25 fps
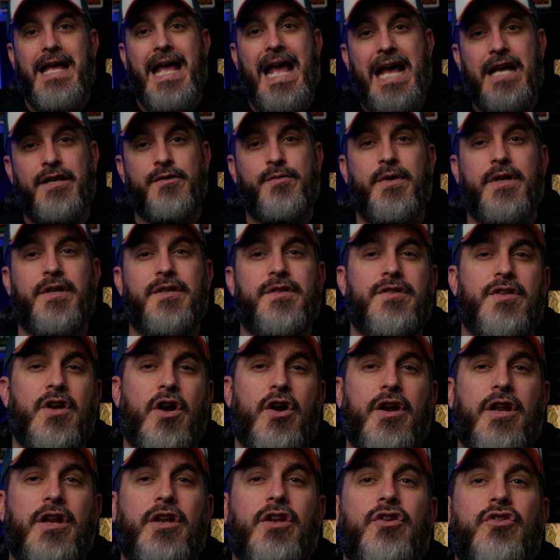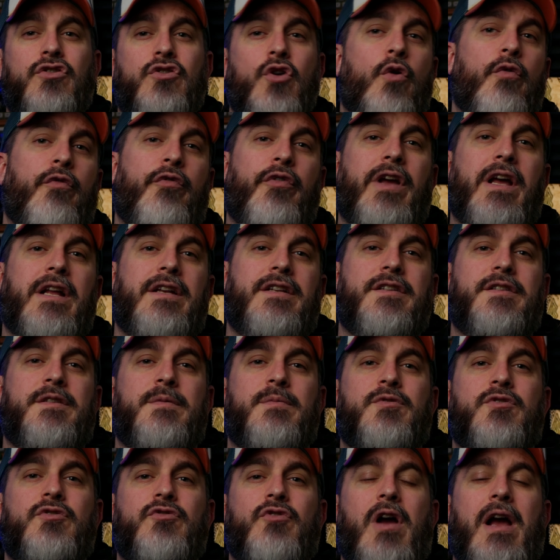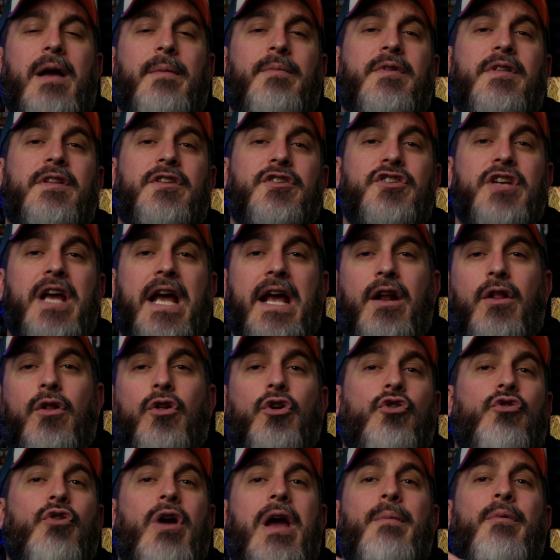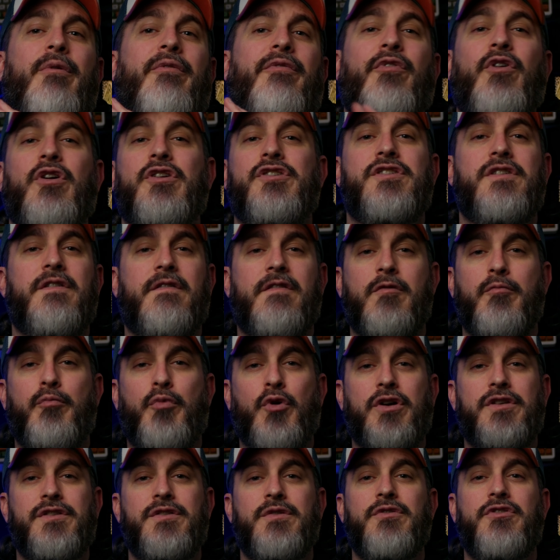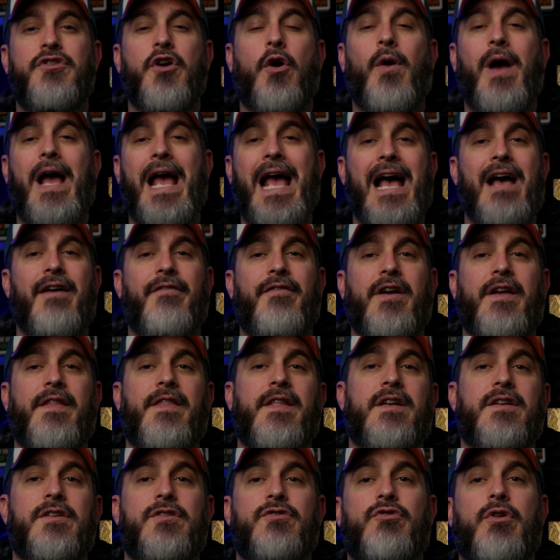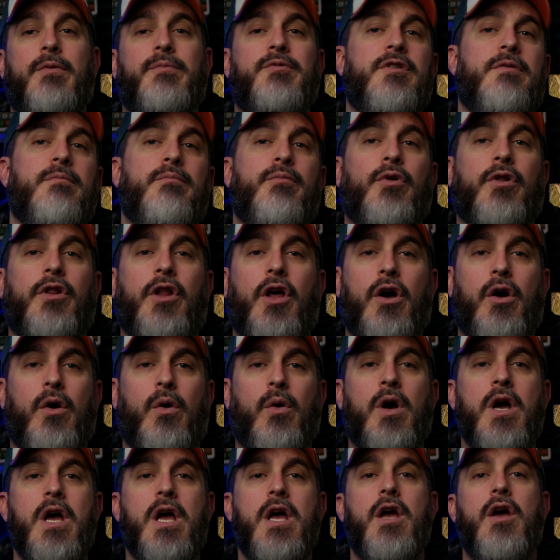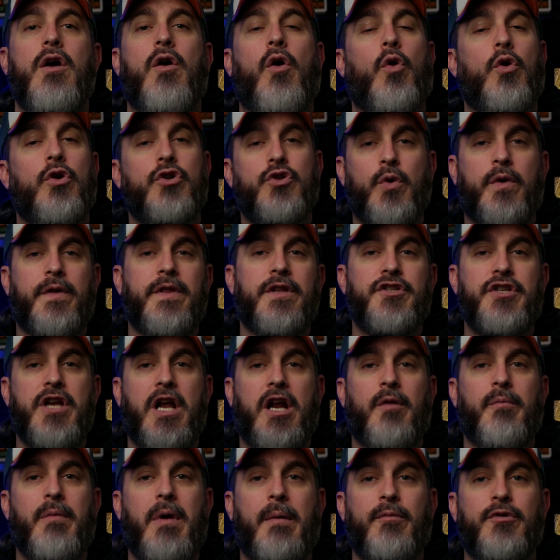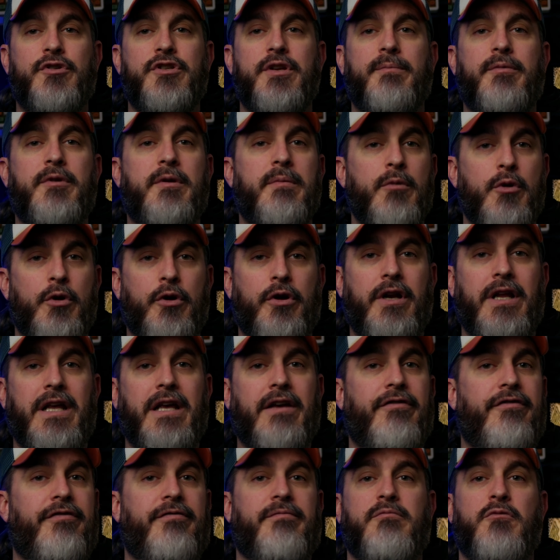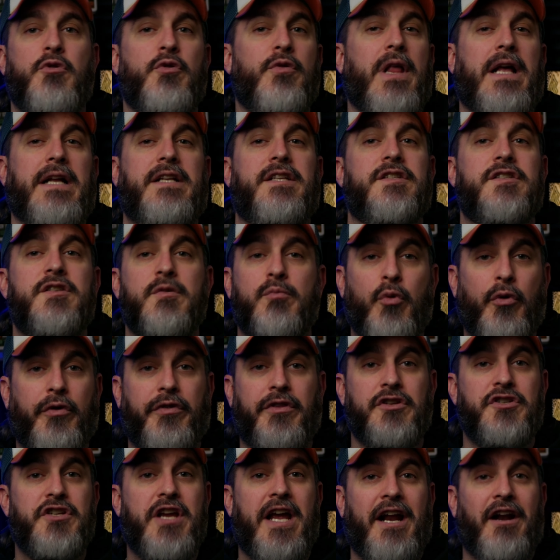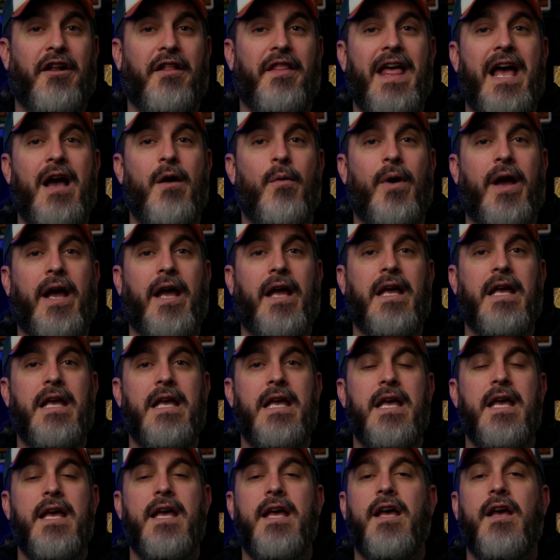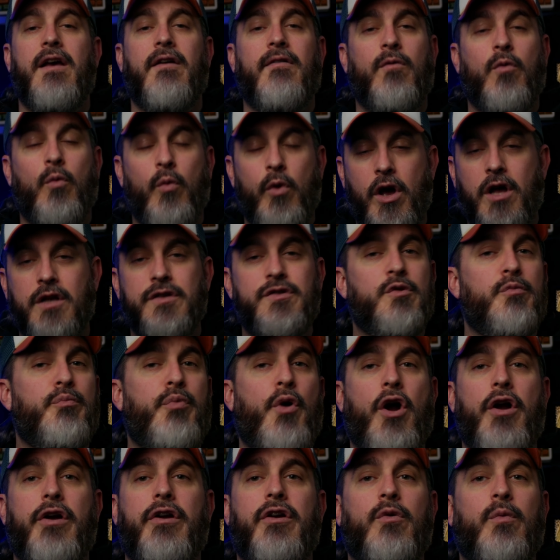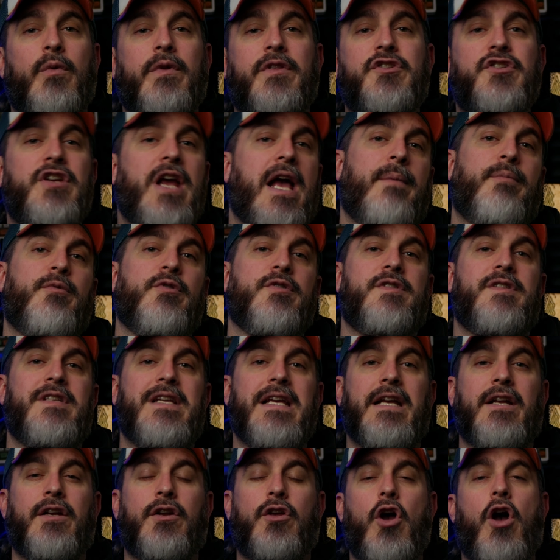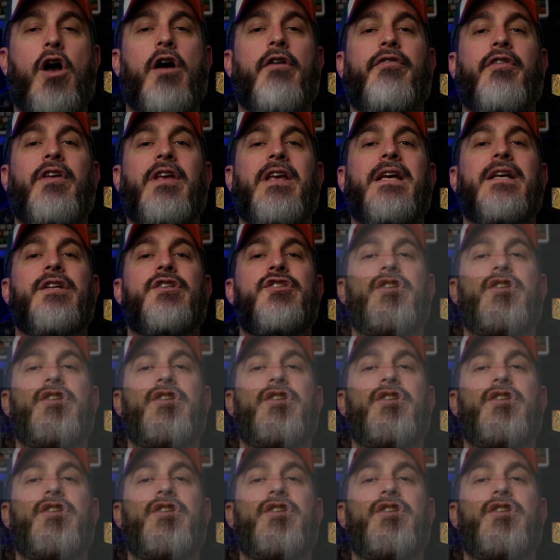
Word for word: As we get started, don't forget to subscribe to the channel, grab a version of the books you don't have in the description below, or join the channel membership community if you'd like to support the channel that way. We also partner with Chapters Tea and Coffee.